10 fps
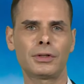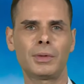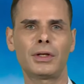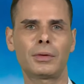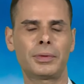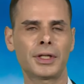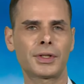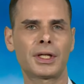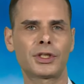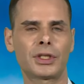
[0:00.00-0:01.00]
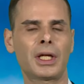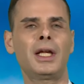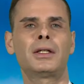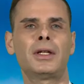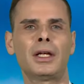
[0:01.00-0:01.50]
to be their presidential
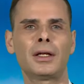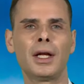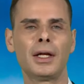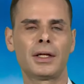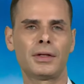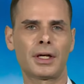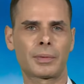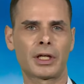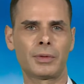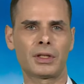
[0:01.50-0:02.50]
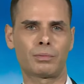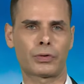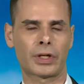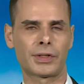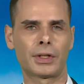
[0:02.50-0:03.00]
candidate in the upcoming
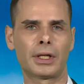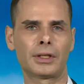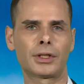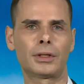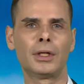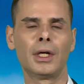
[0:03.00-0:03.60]
presidential